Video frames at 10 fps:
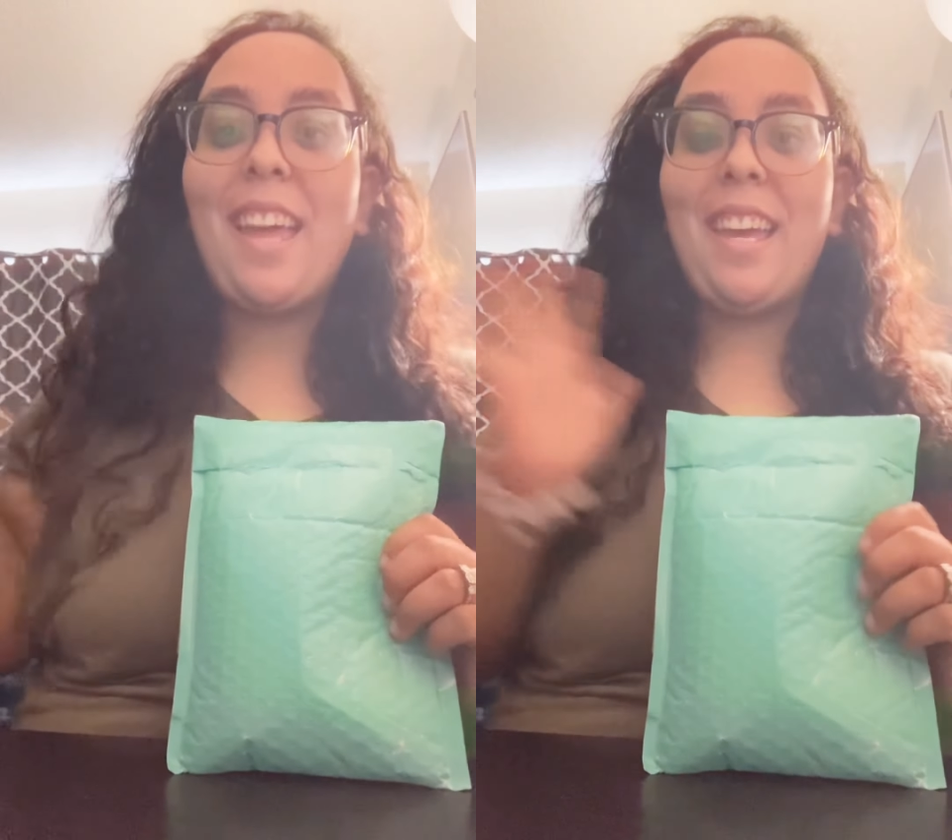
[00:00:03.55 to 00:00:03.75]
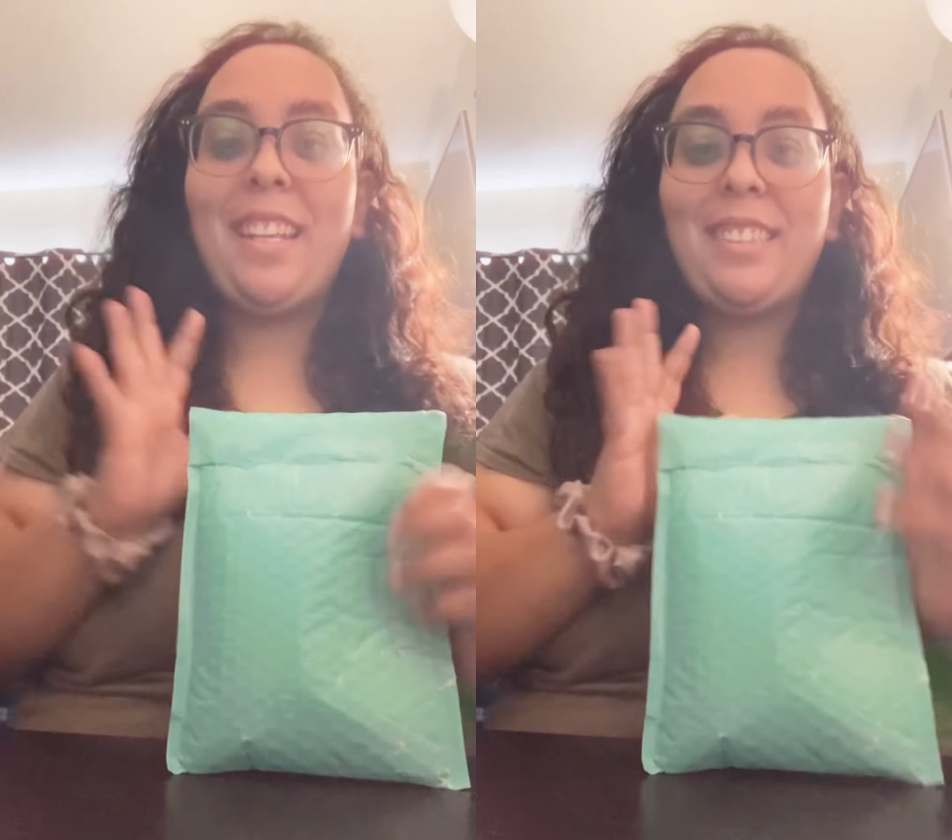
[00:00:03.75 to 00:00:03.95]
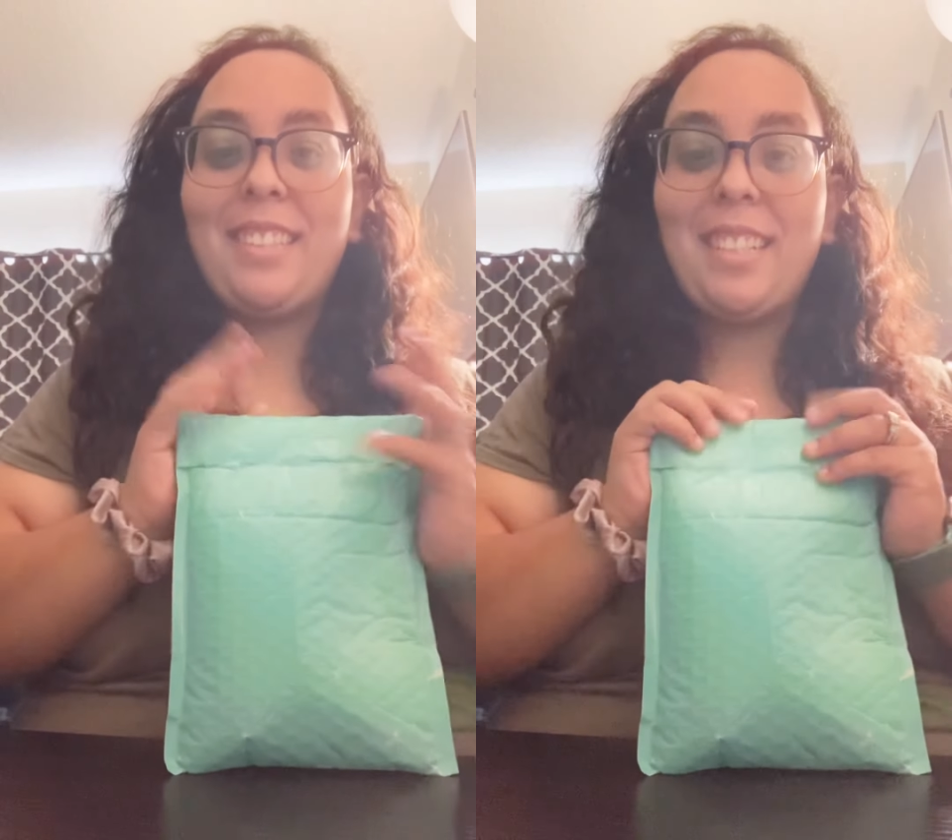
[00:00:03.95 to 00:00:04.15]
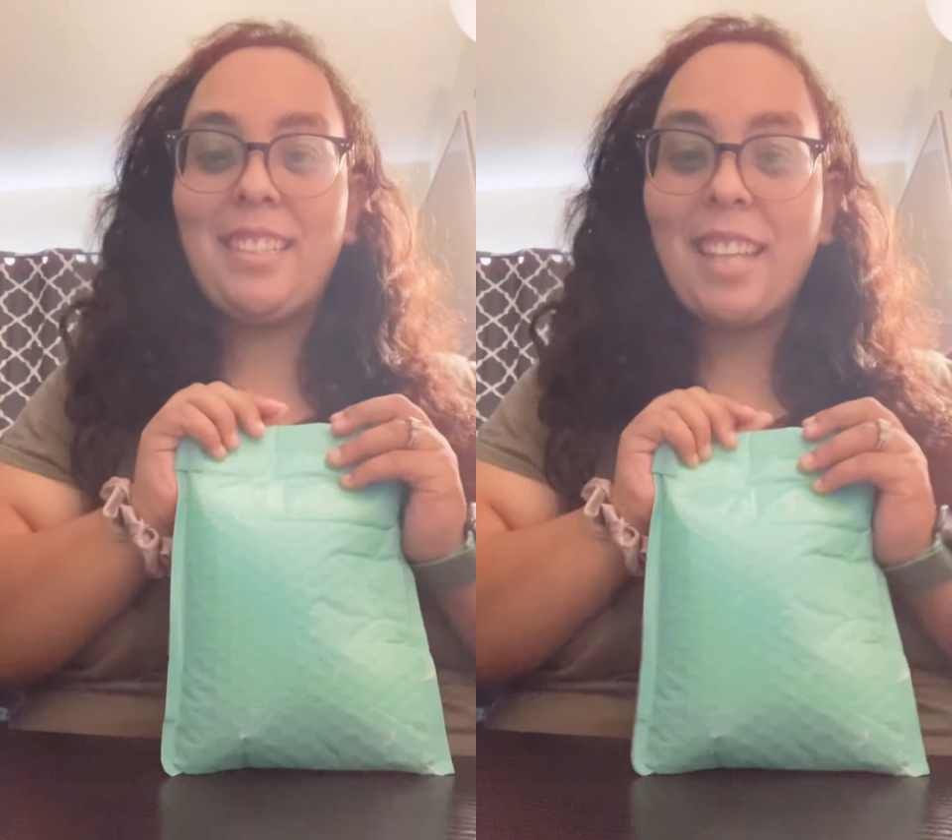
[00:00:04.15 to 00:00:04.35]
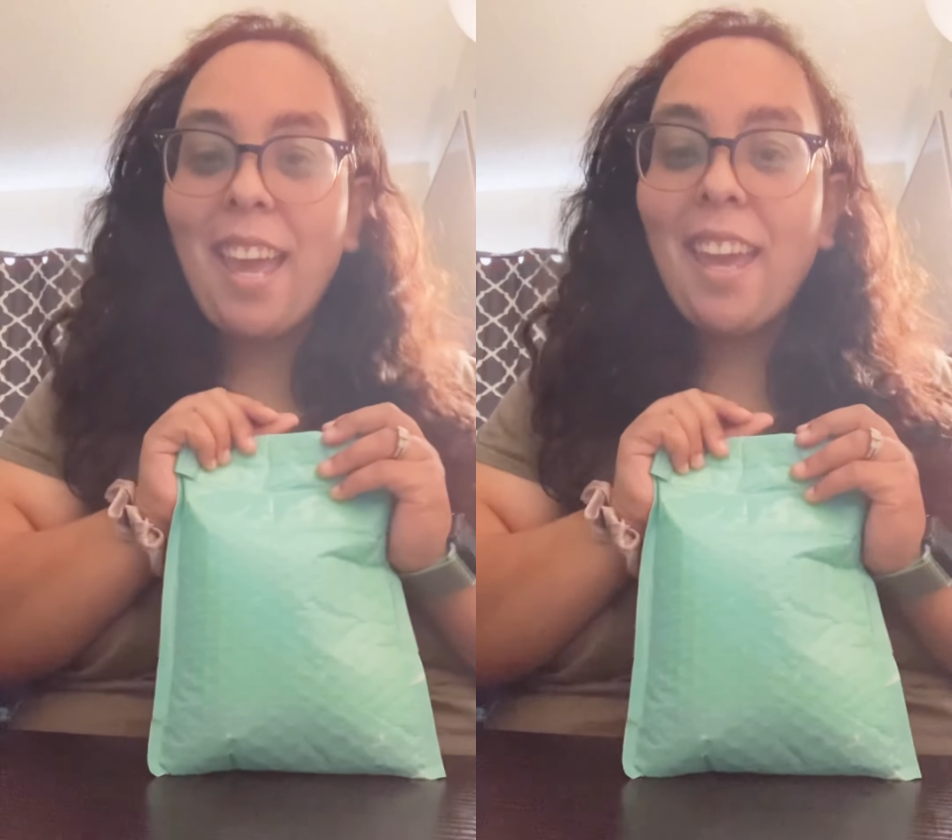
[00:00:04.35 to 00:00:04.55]
and
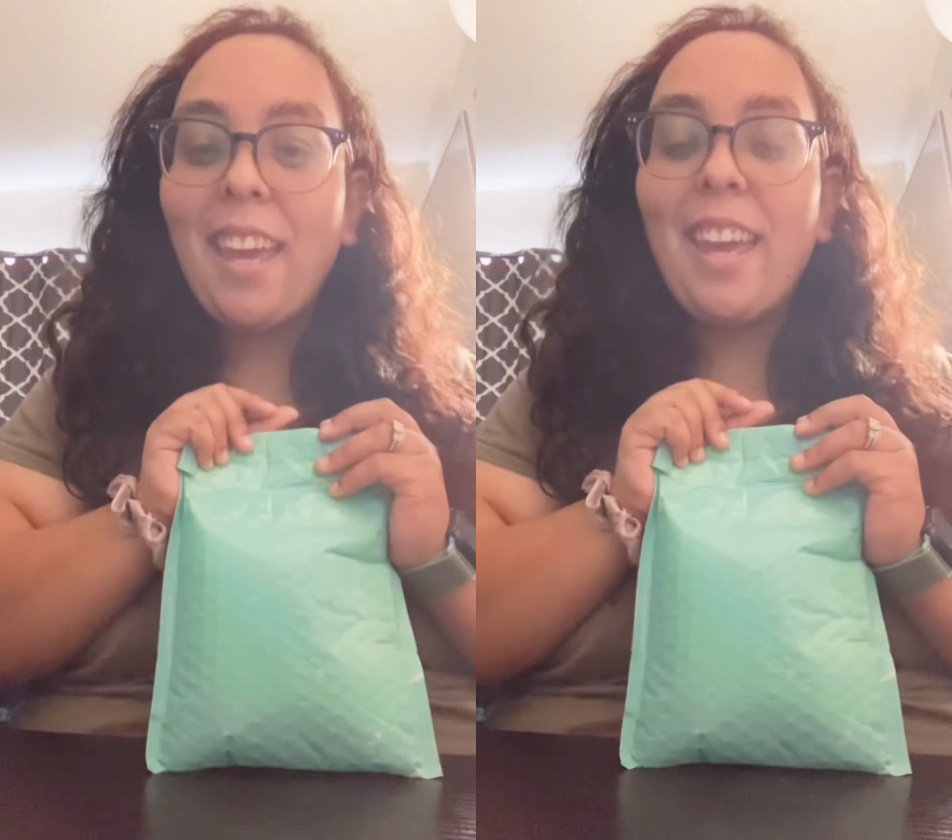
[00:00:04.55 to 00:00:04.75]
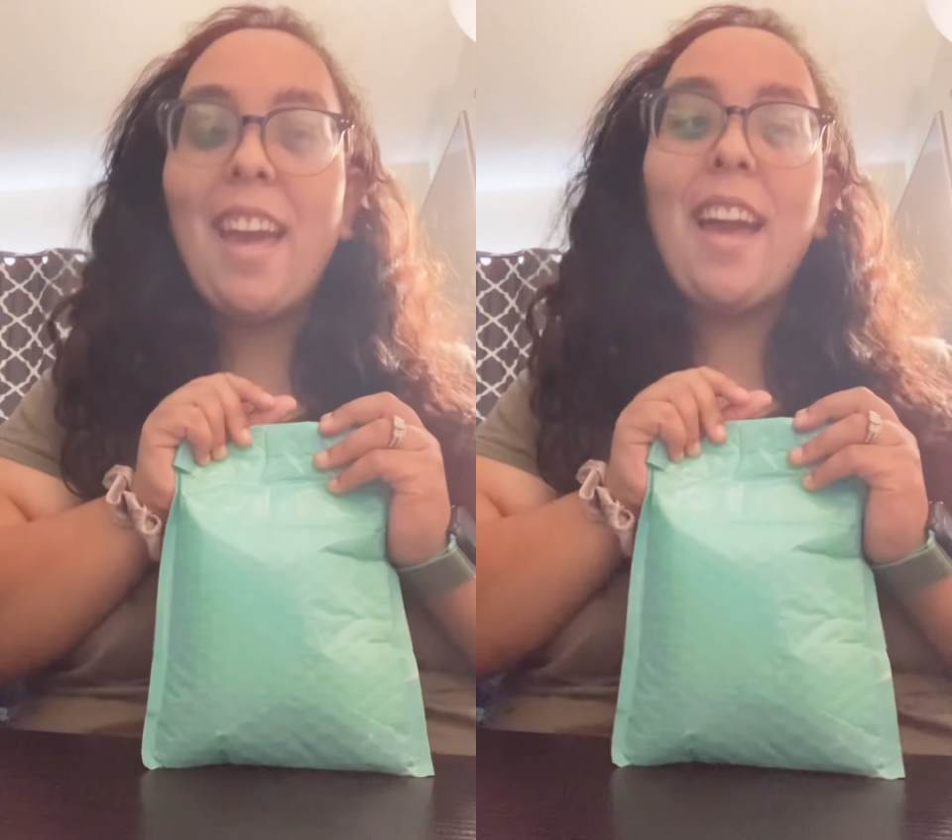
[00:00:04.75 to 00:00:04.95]
today